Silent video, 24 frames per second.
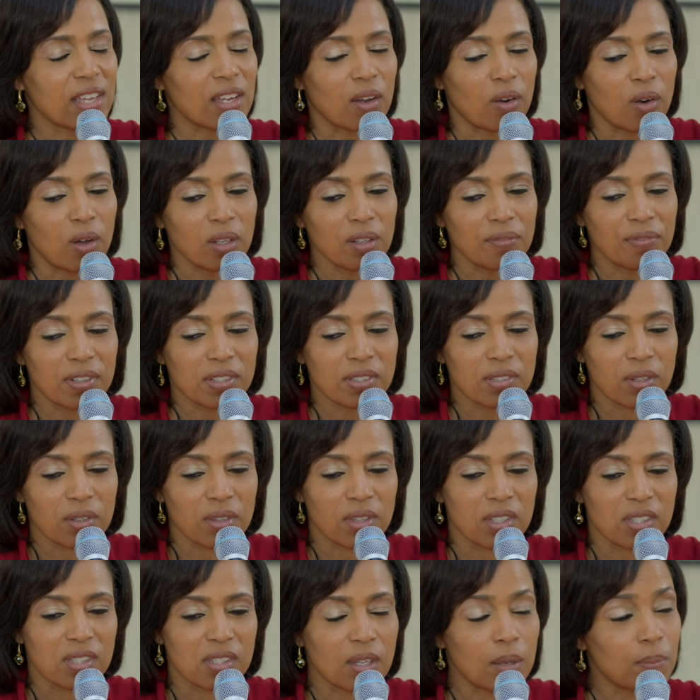think all of us
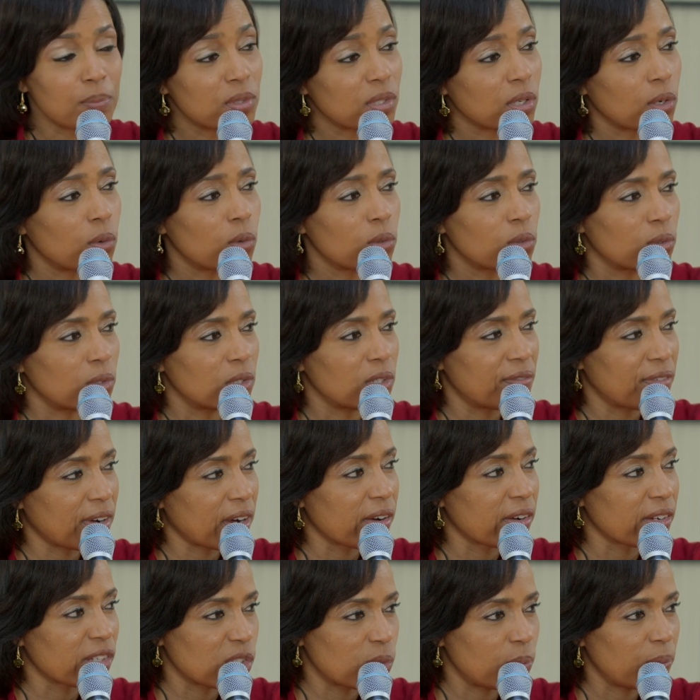are the sum total of
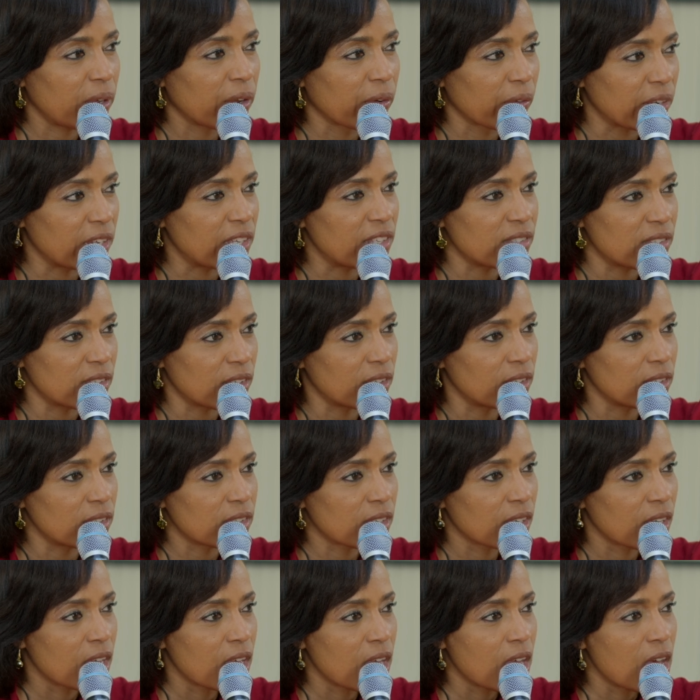our
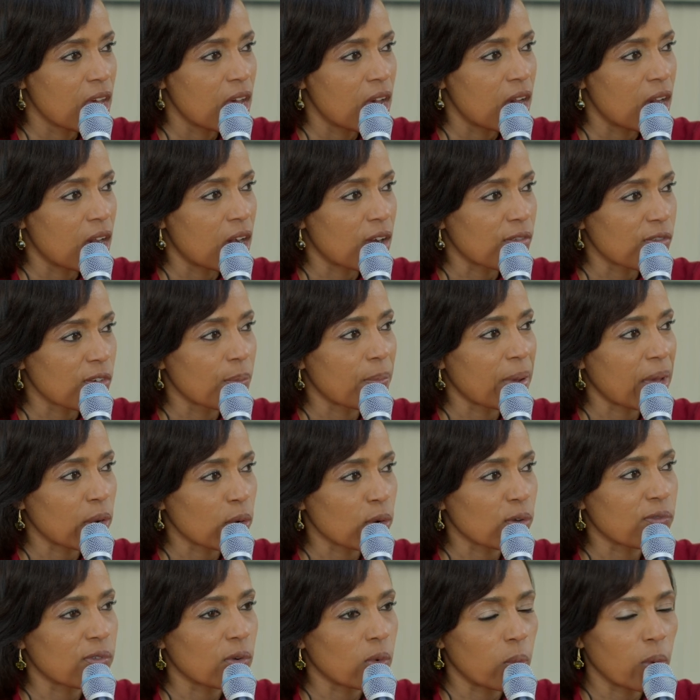experiences. For
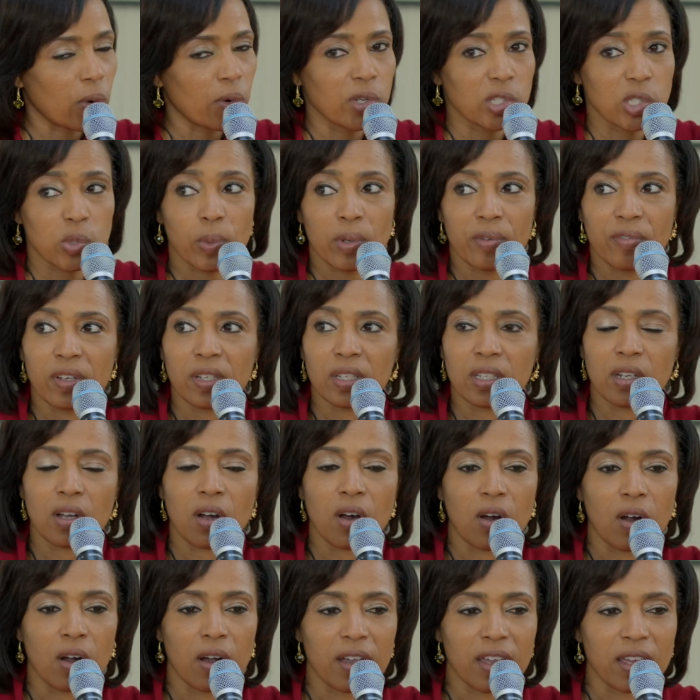better or for worse, we really
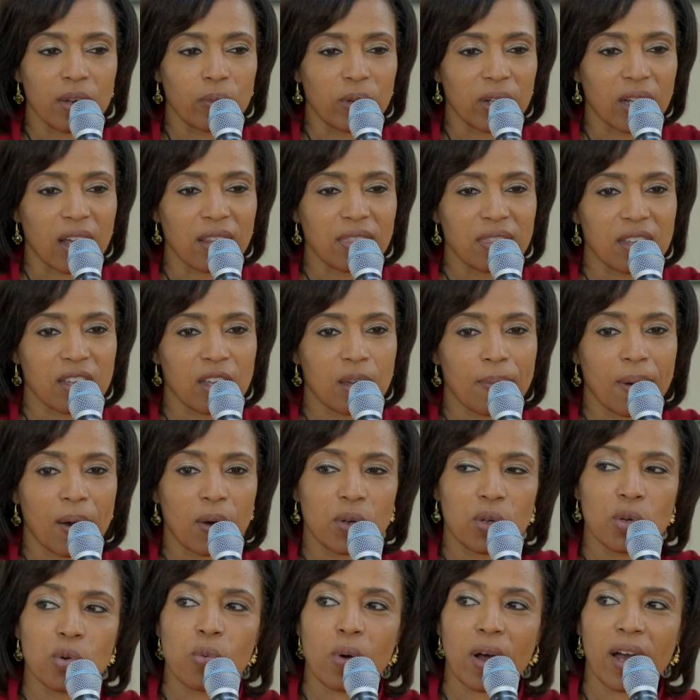are. And when I think
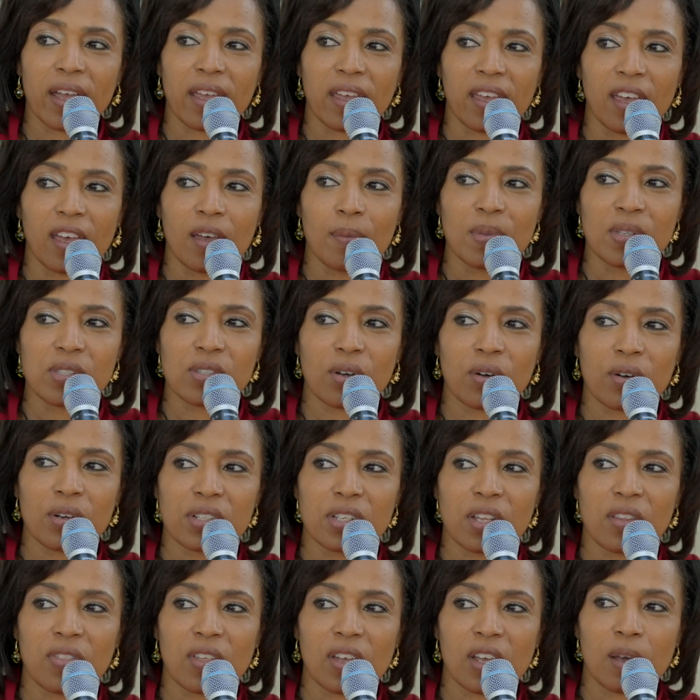about who I am, it's
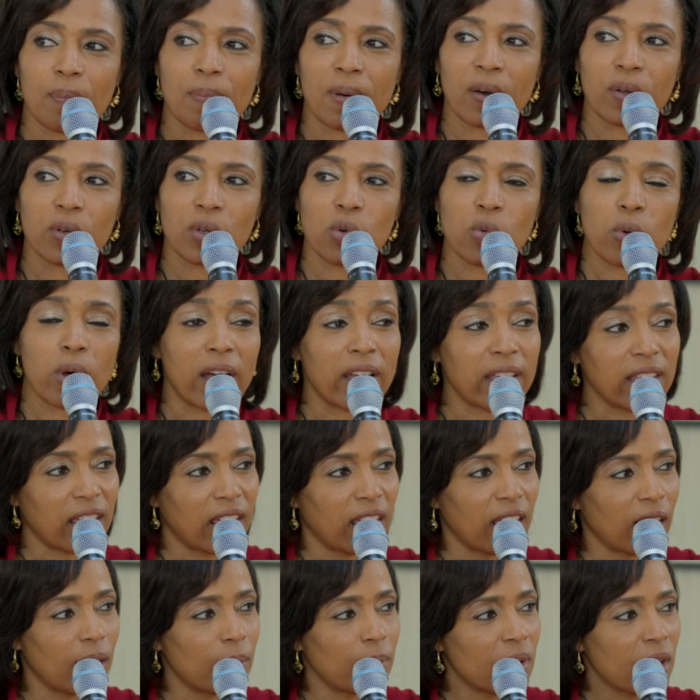hard to think about who I
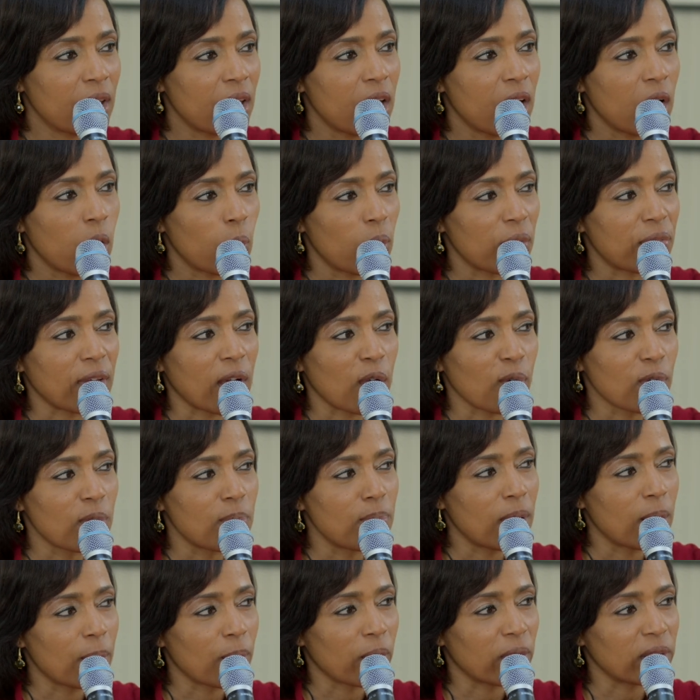am without
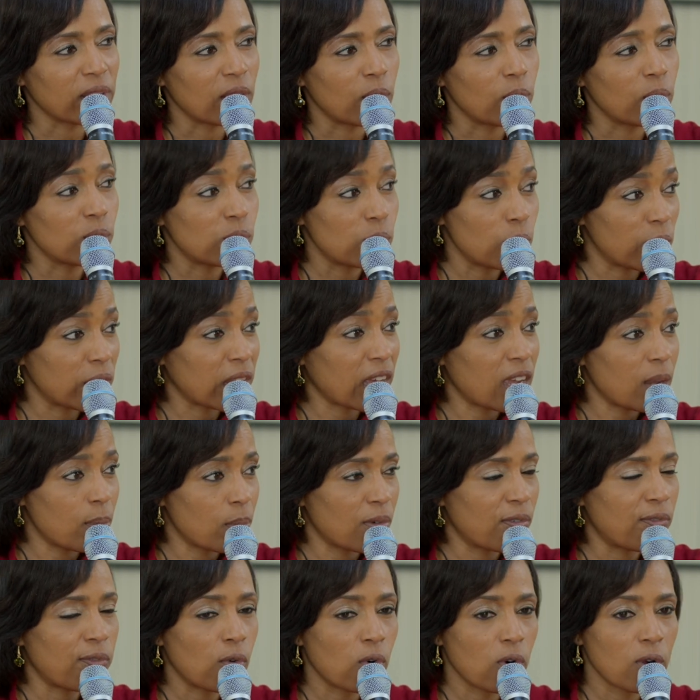remembering those who
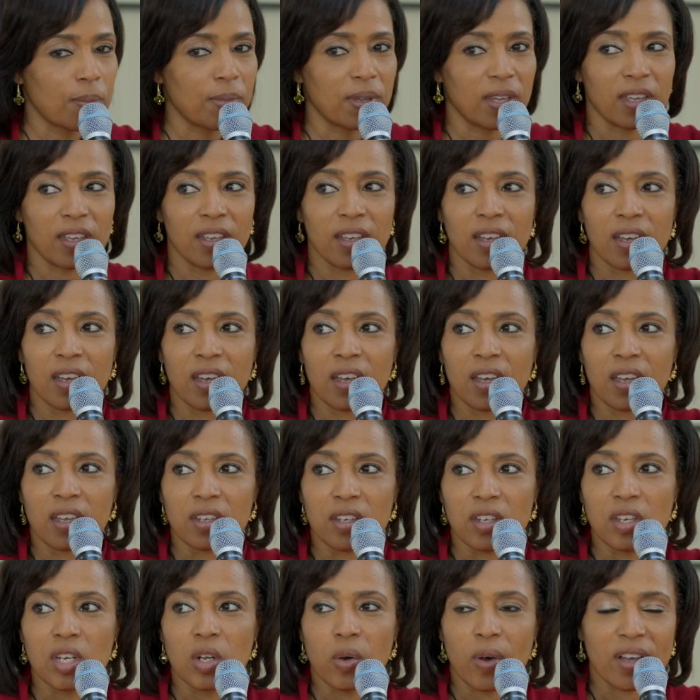came before me.
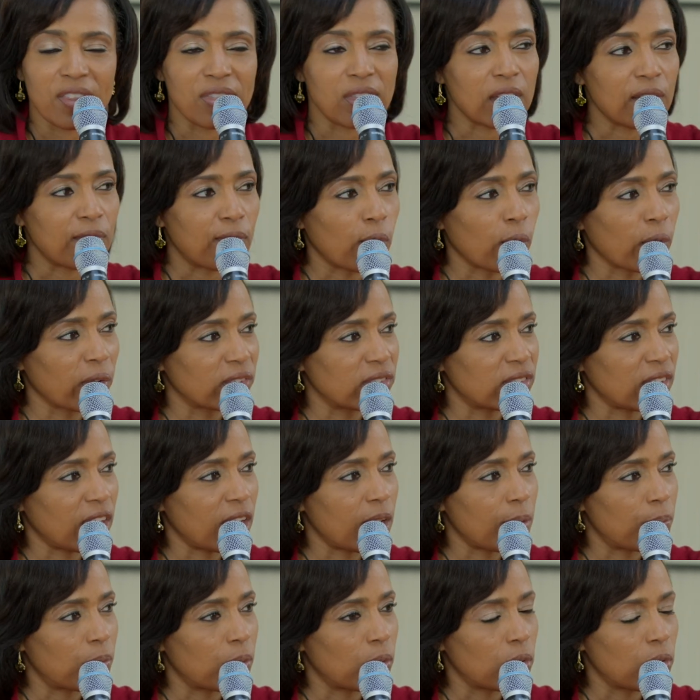You know, I think, for
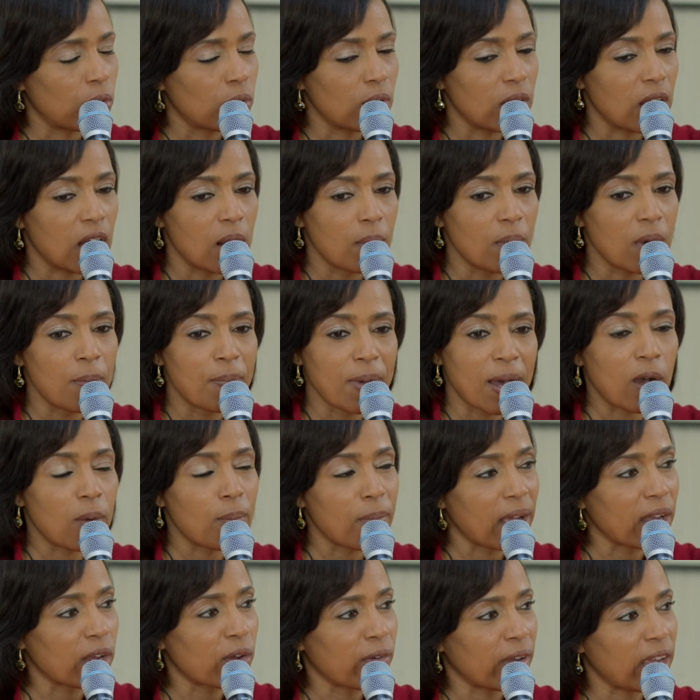example,
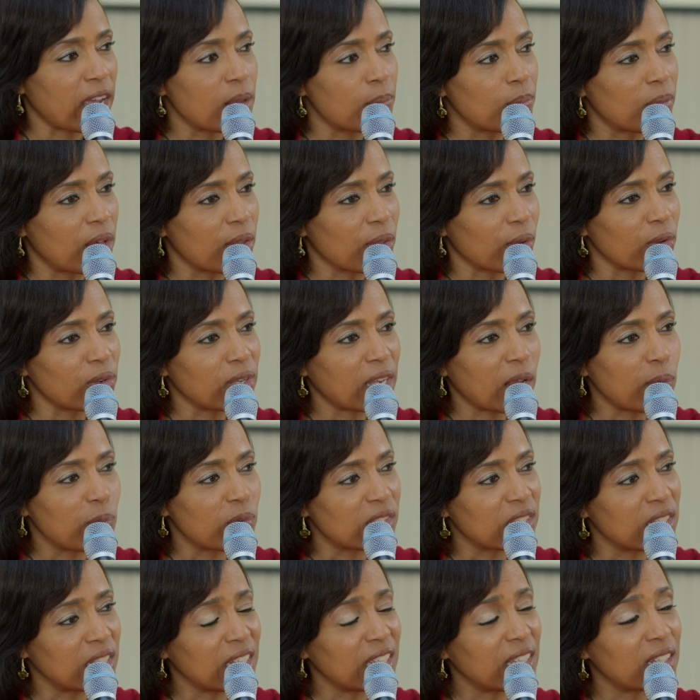about my grandmother. Her name
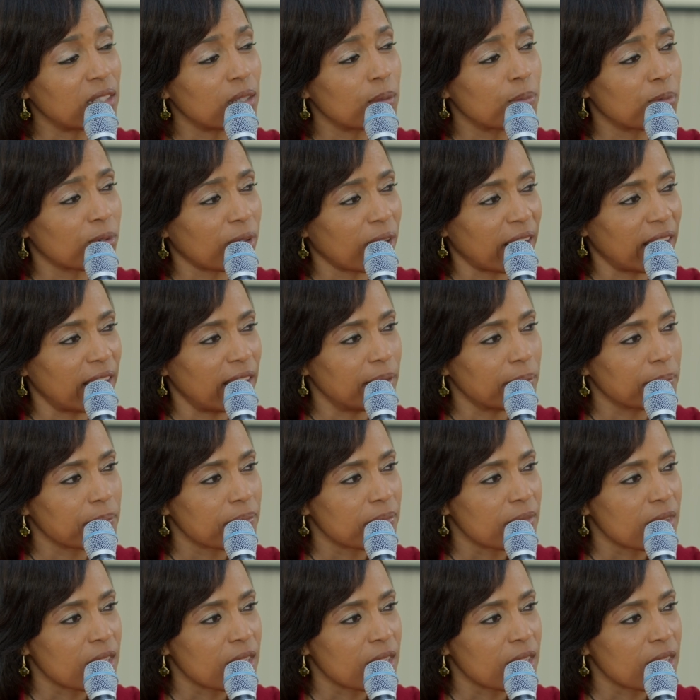was Leah LeBright.